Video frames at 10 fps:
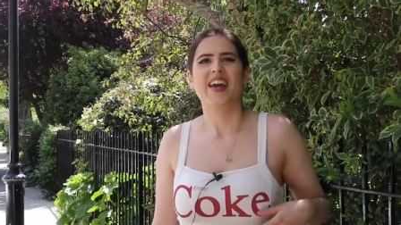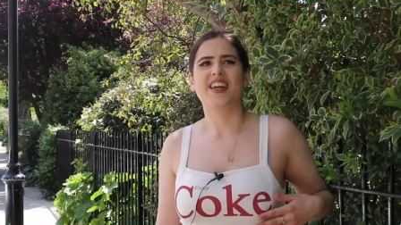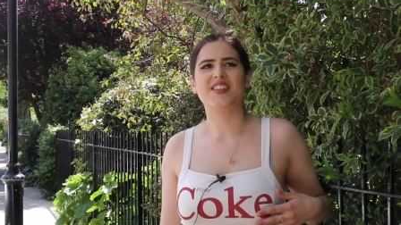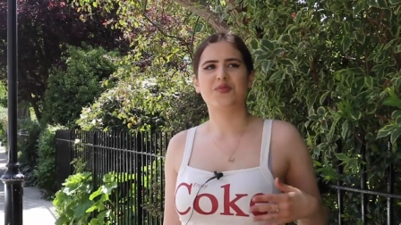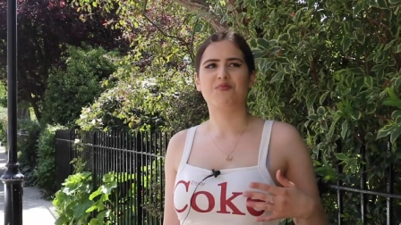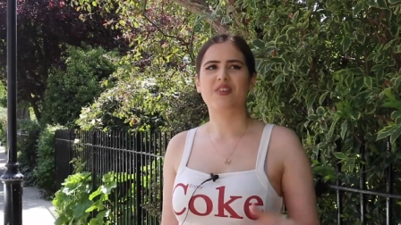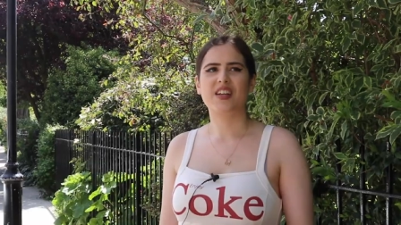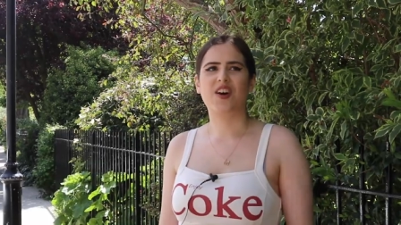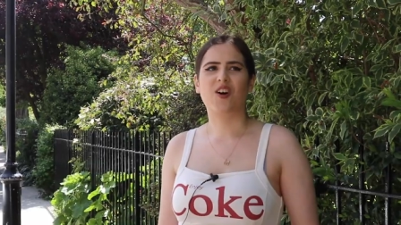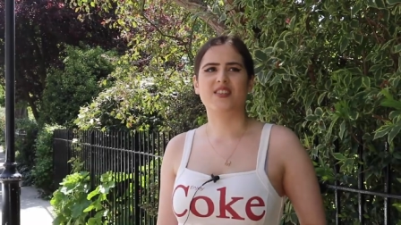It's a
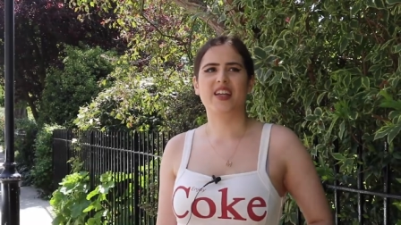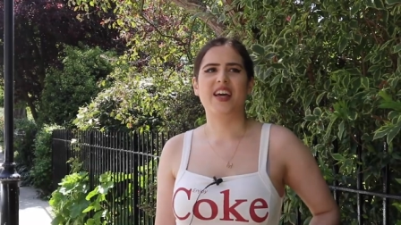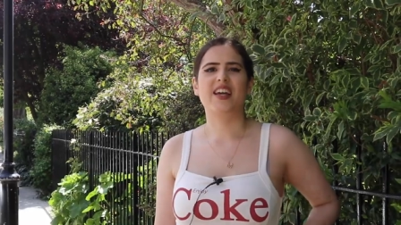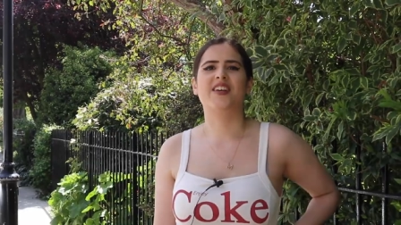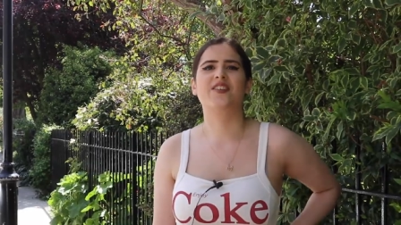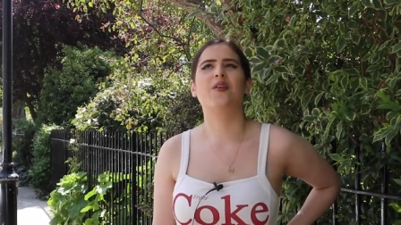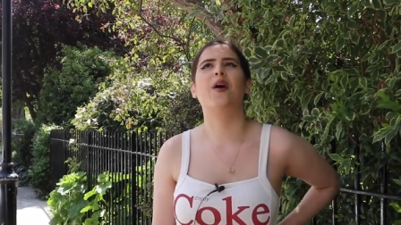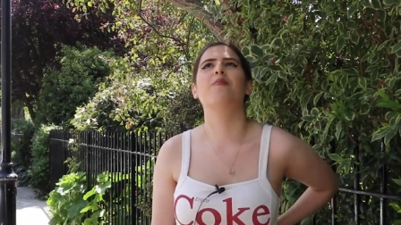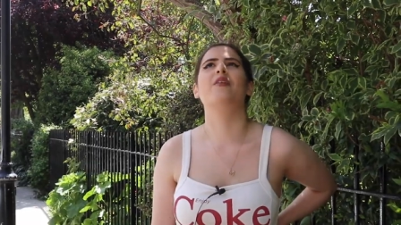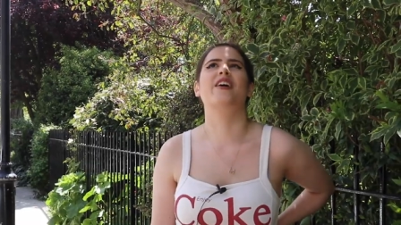really hot day, so
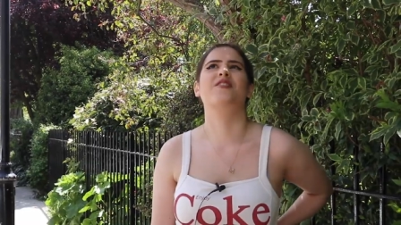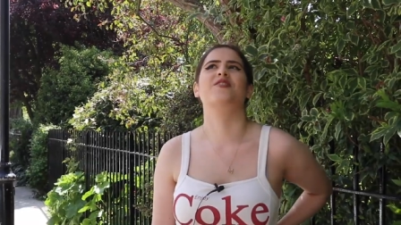I'm like